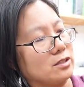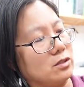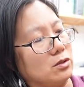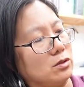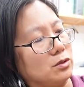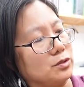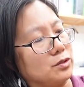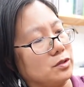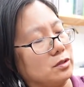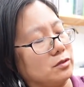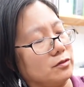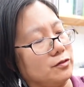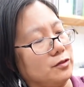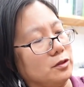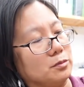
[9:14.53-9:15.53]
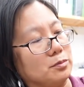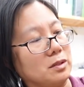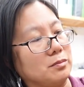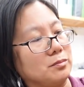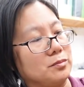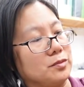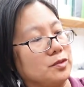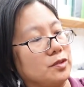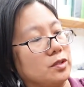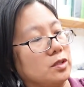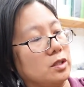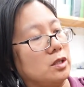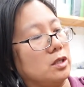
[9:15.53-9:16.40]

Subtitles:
caused fewer problems.